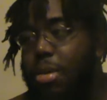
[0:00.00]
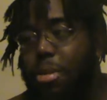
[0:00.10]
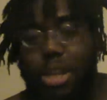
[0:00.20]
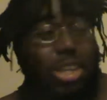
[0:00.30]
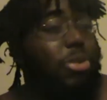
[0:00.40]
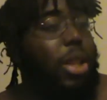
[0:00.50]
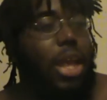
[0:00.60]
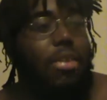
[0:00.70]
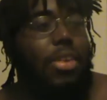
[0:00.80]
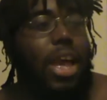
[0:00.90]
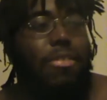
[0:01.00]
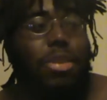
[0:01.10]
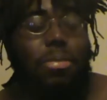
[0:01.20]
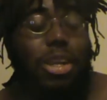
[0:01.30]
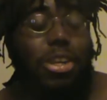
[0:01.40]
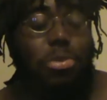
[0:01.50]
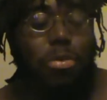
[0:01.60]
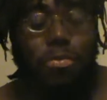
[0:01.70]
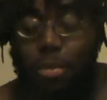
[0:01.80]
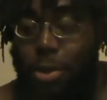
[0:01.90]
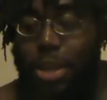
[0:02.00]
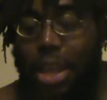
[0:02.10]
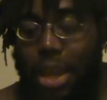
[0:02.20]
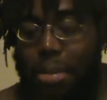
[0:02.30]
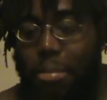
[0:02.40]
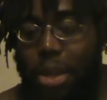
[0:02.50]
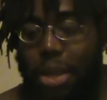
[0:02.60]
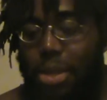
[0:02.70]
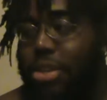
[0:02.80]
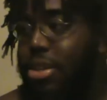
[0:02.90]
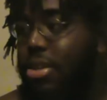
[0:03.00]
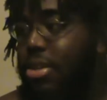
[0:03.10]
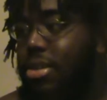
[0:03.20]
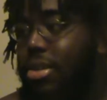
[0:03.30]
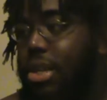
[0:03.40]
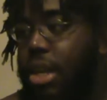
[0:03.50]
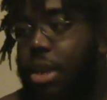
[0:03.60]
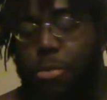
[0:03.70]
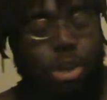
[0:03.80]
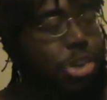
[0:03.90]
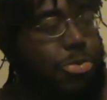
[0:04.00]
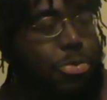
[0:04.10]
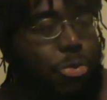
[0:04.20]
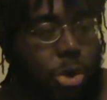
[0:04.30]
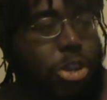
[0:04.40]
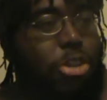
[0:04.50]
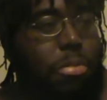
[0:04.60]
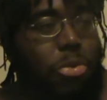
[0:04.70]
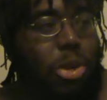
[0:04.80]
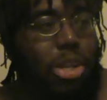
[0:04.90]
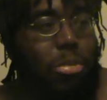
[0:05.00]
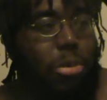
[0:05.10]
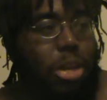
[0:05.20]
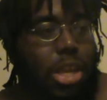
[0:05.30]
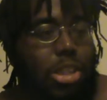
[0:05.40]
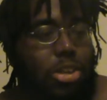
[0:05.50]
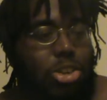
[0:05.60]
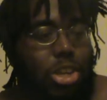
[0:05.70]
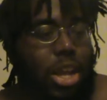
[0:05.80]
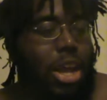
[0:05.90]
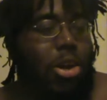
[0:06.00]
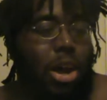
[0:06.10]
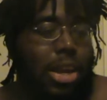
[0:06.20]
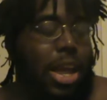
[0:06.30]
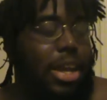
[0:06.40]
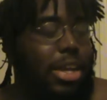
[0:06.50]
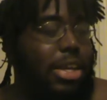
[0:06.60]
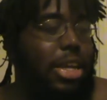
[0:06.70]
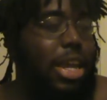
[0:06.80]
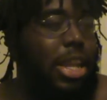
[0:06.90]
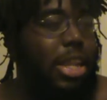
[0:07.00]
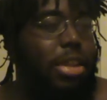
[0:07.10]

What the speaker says: Plus, do they even have the money to afford Cambage? And would you be willing to put either Chiney or Neka in